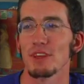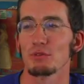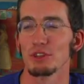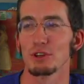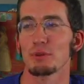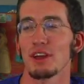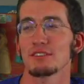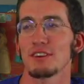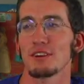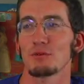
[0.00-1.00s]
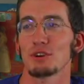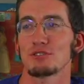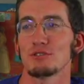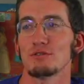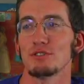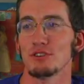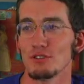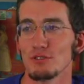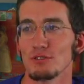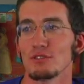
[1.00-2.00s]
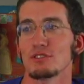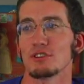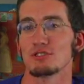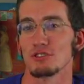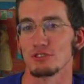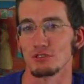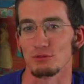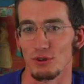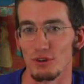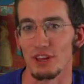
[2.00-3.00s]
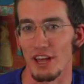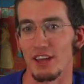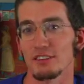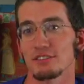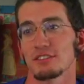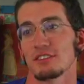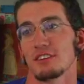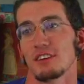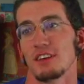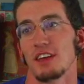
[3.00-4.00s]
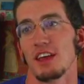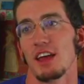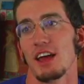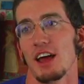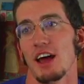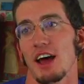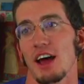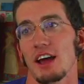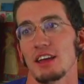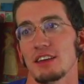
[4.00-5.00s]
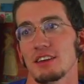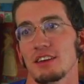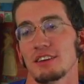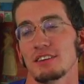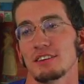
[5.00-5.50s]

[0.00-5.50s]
it really depends on what you view the church's role as. I